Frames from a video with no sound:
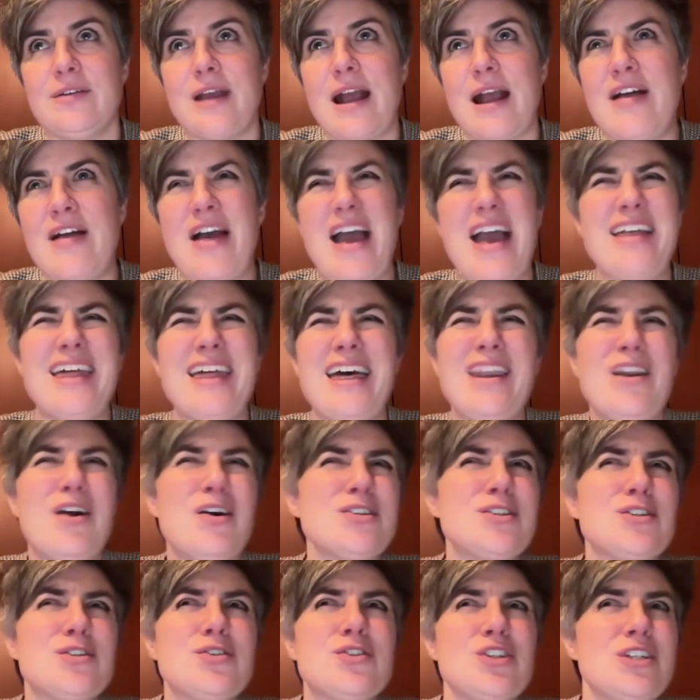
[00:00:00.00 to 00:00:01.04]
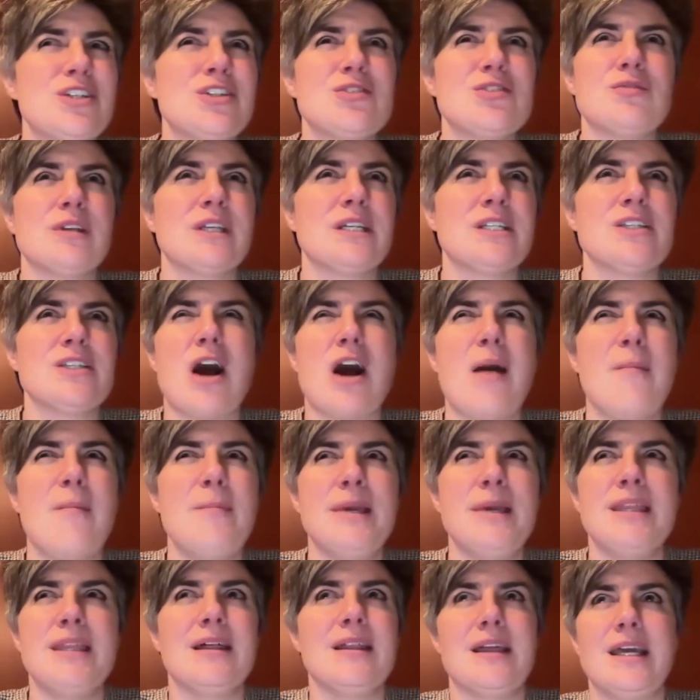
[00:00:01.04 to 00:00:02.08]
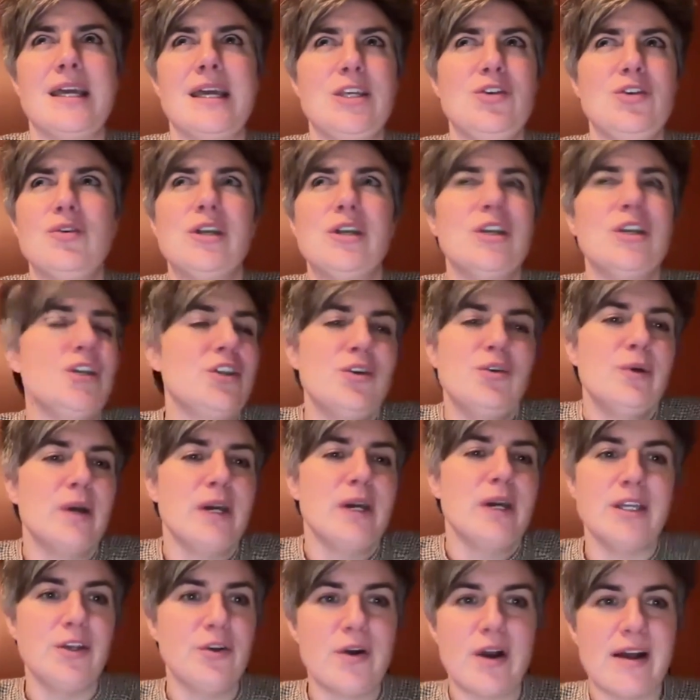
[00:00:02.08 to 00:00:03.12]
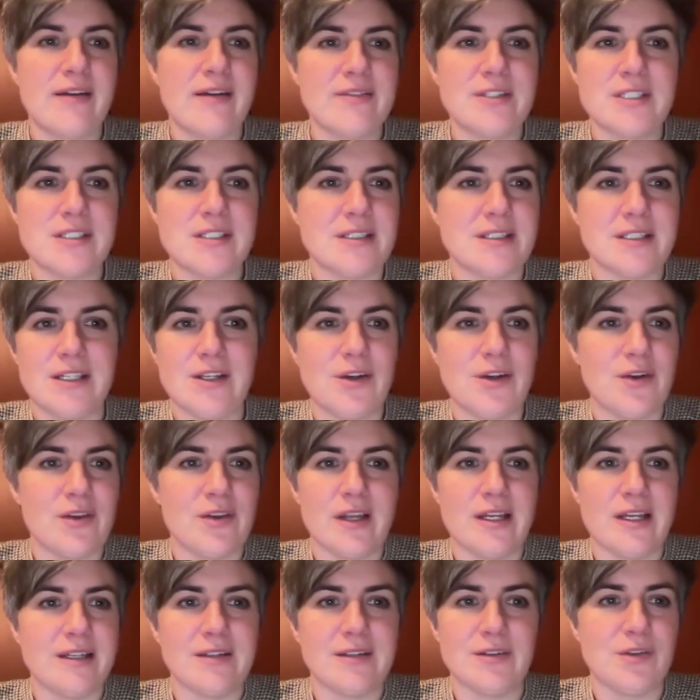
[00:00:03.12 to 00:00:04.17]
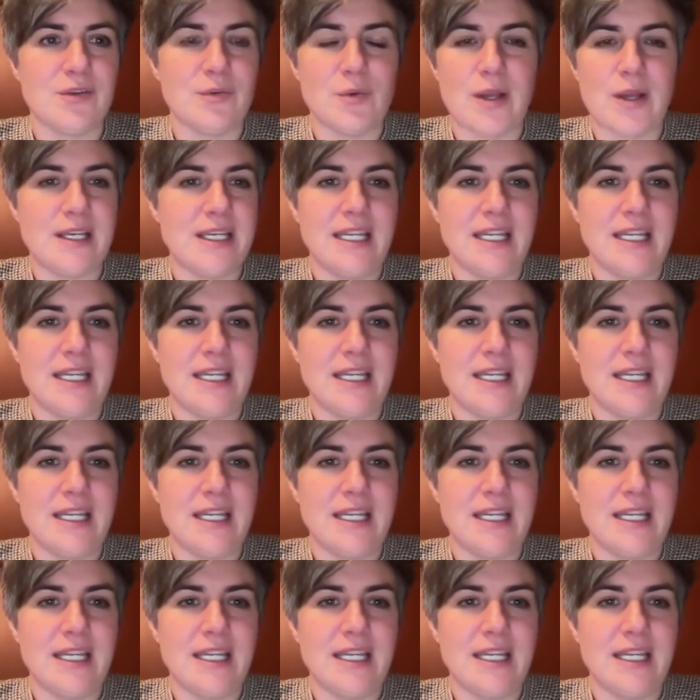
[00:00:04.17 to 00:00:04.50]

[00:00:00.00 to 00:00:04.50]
and, and also she just really taught me that like you can do it you don't have to you know like you